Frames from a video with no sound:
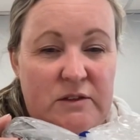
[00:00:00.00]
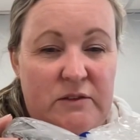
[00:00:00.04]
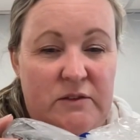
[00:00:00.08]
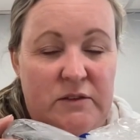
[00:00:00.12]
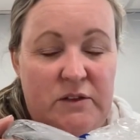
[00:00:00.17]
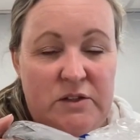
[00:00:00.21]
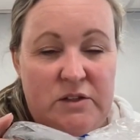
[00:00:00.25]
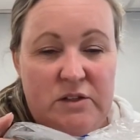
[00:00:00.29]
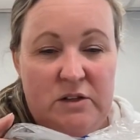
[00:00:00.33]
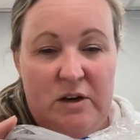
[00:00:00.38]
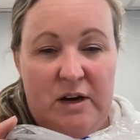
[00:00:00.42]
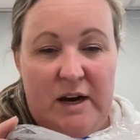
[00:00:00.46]
If you
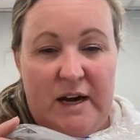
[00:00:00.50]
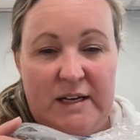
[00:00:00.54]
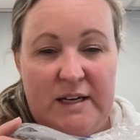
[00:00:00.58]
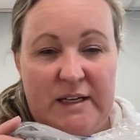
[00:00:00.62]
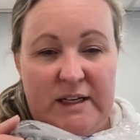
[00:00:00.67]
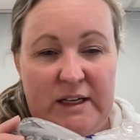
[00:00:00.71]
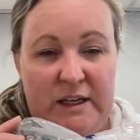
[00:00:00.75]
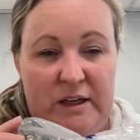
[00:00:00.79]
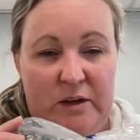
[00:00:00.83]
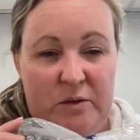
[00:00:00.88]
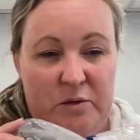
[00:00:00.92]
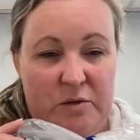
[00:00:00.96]
start
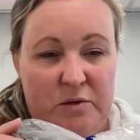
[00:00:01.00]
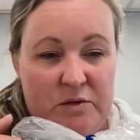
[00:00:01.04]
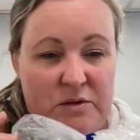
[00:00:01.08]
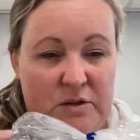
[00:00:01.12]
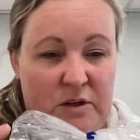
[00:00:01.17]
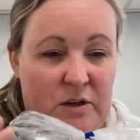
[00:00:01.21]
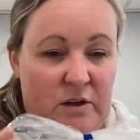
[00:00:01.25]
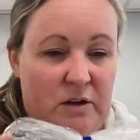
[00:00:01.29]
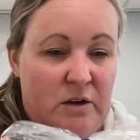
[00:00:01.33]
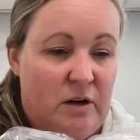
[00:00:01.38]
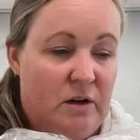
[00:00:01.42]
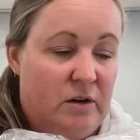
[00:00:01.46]
adding in oils
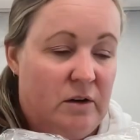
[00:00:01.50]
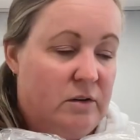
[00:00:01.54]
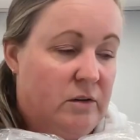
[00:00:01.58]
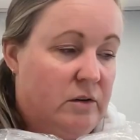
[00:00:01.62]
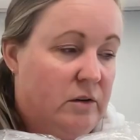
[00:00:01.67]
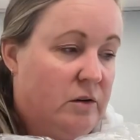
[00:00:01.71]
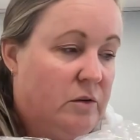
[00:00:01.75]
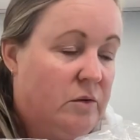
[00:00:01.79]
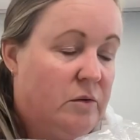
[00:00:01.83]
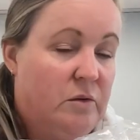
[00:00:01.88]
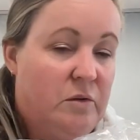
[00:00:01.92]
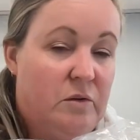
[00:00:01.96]
like
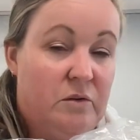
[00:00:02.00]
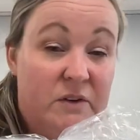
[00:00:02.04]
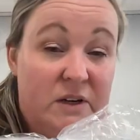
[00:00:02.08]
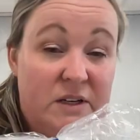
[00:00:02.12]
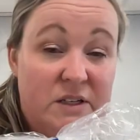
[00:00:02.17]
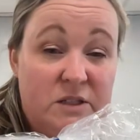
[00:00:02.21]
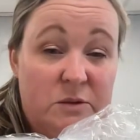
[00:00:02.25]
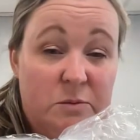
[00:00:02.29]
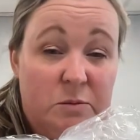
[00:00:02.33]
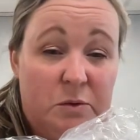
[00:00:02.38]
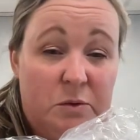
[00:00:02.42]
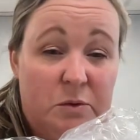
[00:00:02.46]
coconut oil or
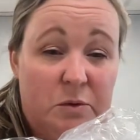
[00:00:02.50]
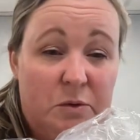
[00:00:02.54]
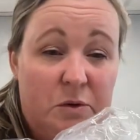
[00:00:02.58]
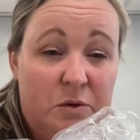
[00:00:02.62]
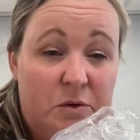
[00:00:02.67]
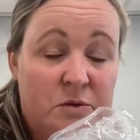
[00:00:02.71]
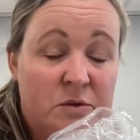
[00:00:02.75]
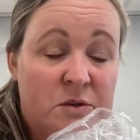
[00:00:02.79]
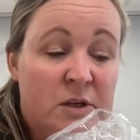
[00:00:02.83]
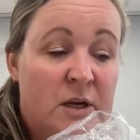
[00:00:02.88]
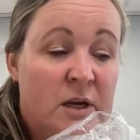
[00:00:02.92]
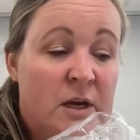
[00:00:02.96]
vegetable
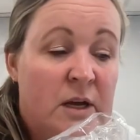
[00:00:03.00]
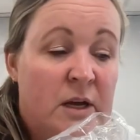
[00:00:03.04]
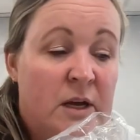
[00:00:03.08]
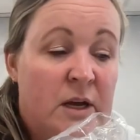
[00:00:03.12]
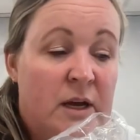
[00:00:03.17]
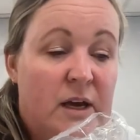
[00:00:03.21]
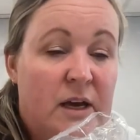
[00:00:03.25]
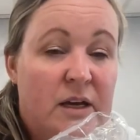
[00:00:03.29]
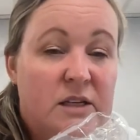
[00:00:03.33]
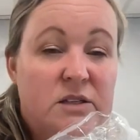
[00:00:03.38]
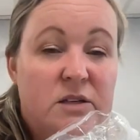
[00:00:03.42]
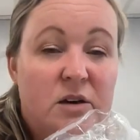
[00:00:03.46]
oils,
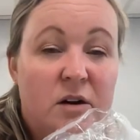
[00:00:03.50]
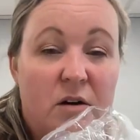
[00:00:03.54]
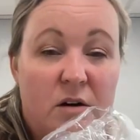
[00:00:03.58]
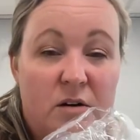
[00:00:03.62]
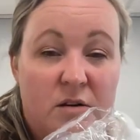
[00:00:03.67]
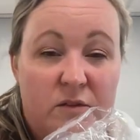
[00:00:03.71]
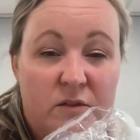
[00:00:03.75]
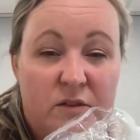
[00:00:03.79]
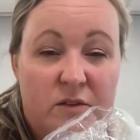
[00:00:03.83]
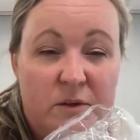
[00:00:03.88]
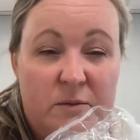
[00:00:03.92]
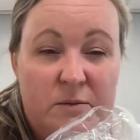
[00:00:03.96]
it's
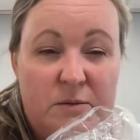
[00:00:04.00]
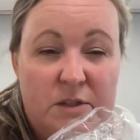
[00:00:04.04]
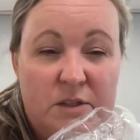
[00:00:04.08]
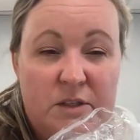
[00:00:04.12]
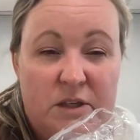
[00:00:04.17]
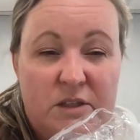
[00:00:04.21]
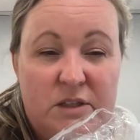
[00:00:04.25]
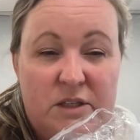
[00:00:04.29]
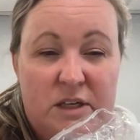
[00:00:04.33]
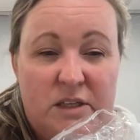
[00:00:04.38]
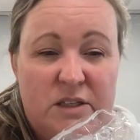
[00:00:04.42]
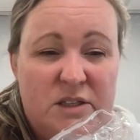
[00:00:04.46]
harder for them to
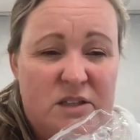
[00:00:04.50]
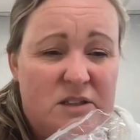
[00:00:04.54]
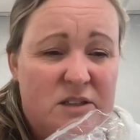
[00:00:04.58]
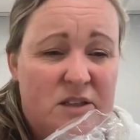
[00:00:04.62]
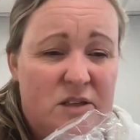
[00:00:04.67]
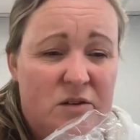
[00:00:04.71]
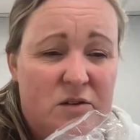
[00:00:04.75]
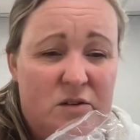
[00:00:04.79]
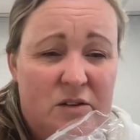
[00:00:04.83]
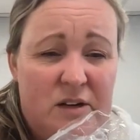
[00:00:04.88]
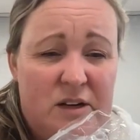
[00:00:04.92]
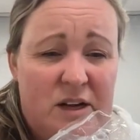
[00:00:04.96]
digest because they're
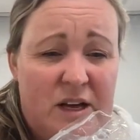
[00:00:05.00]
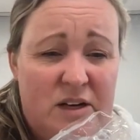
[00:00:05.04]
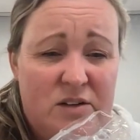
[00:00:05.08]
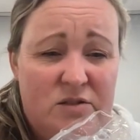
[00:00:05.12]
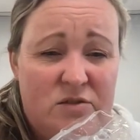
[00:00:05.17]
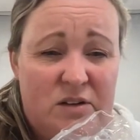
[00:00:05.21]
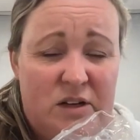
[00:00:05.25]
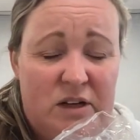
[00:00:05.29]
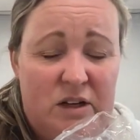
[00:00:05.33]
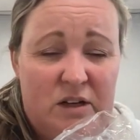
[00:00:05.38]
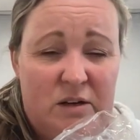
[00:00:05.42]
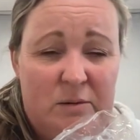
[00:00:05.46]
not
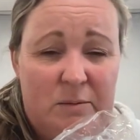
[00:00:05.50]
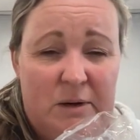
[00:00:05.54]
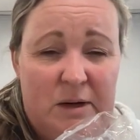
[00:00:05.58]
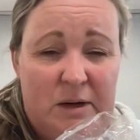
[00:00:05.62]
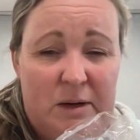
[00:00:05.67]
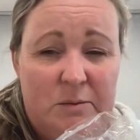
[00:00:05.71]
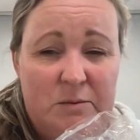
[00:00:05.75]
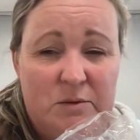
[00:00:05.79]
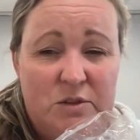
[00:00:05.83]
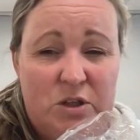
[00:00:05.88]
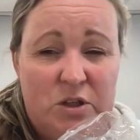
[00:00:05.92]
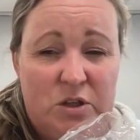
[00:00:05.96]
naturally going to be
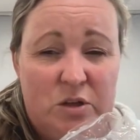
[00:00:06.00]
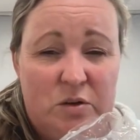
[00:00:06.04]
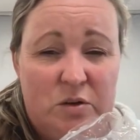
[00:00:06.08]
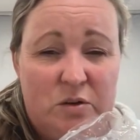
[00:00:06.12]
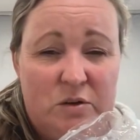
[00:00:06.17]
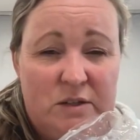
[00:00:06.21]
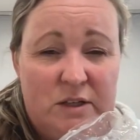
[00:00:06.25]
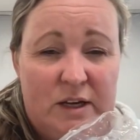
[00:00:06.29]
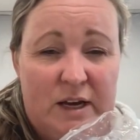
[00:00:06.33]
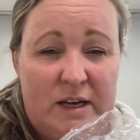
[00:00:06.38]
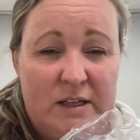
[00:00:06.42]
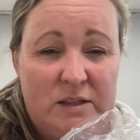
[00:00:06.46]
able to
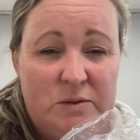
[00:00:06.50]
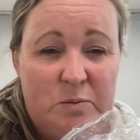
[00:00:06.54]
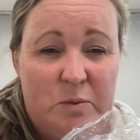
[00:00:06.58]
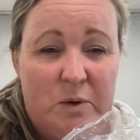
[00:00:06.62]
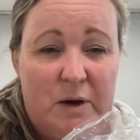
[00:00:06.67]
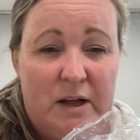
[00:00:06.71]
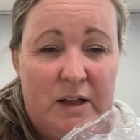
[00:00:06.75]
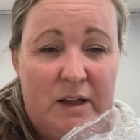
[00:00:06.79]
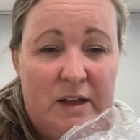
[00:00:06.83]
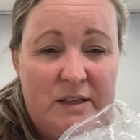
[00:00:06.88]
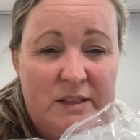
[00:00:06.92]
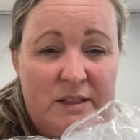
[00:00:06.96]
use it as
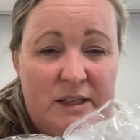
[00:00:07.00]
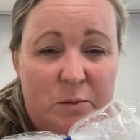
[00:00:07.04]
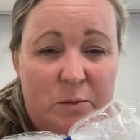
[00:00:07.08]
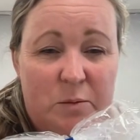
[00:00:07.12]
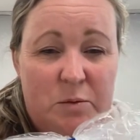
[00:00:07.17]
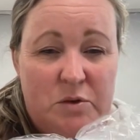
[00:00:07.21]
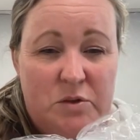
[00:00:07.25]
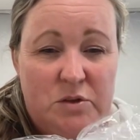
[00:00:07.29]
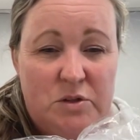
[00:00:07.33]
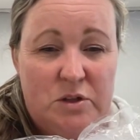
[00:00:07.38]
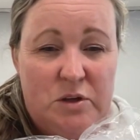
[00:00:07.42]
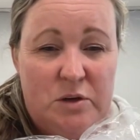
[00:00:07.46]
well as they
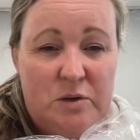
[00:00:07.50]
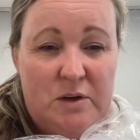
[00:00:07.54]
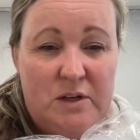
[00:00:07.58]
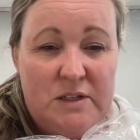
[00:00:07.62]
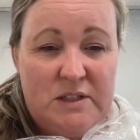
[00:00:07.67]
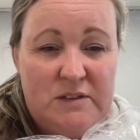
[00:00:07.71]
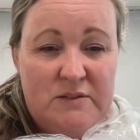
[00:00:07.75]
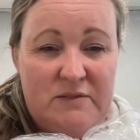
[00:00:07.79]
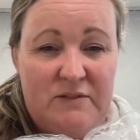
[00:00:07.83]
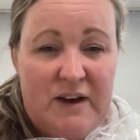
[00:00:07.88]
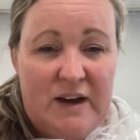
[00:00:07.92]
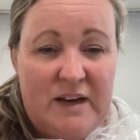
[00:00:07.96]
would do
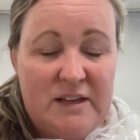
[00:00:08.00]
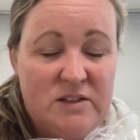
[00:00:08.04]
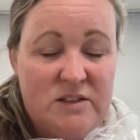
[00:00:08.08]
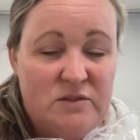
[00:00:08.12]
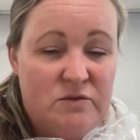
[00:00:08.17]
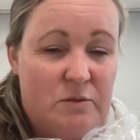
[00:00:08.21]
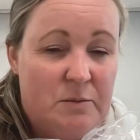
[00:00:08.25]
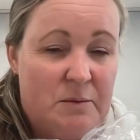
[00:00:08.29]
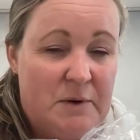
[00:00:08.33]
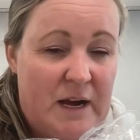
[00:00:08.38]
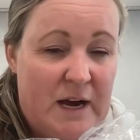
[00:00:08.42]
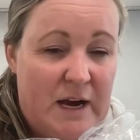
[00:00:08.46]
as fats
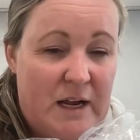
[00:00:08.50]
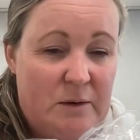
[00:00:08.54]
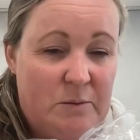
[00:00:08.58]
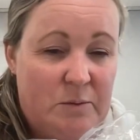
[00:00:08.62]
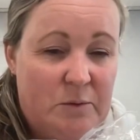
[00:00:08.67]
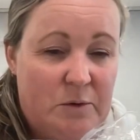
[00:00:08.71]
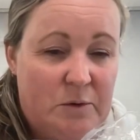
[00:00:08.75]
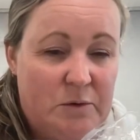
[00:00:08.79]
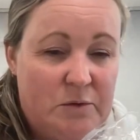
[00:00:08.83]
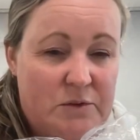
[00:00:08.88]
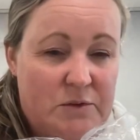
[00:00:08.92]
from an animal.